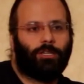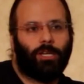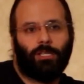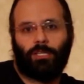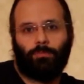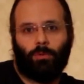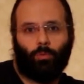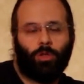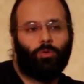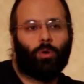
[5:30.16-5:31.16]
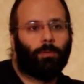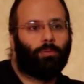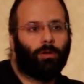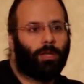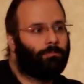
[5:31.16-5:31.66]
Jesus, but what you want
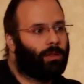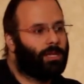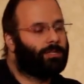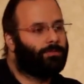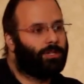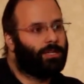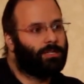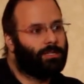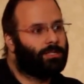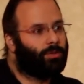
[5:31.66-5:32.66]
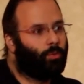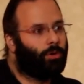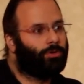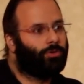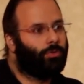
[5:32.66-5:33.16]
to put in place of Jesus is the
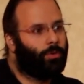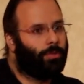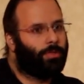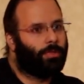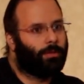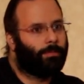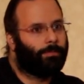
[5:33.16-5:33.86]
word truth.